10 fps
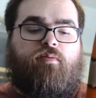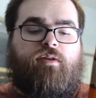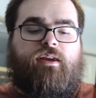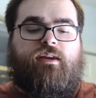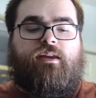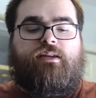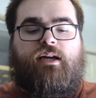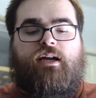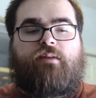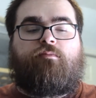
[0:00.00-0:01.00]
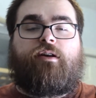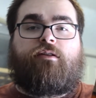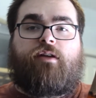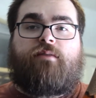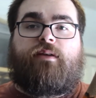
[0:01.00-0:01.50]
point in time where
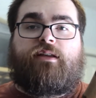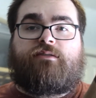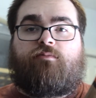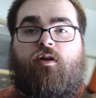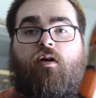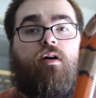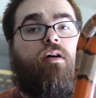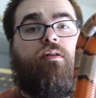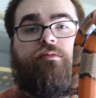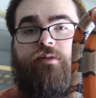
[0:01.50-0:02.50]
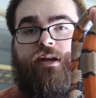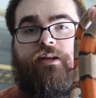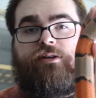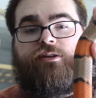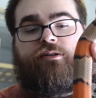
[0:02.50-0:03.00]
gray bands were all the
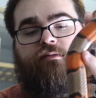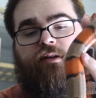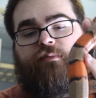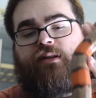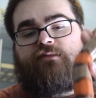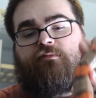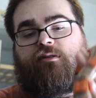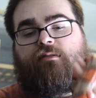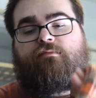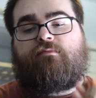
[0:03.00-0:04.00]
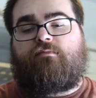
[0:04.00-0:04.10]
rage. Gray bands were